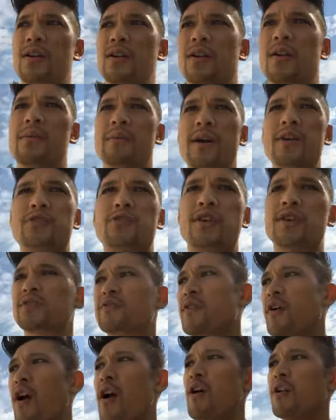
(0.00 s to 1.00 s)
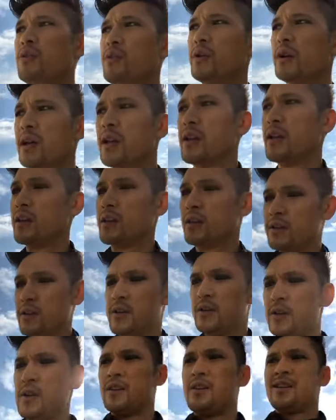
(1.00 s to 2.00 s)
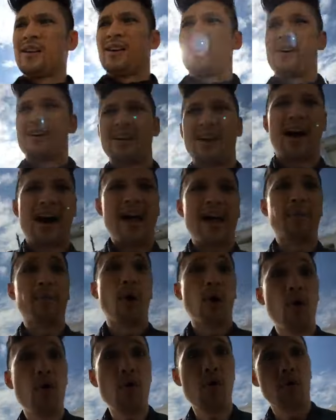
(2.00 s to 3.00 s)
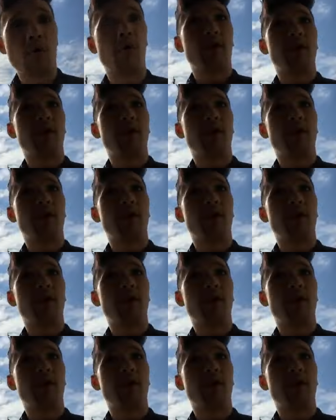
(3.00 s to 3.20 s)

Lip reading: Am I dressed for Halloween? I am. Ooh!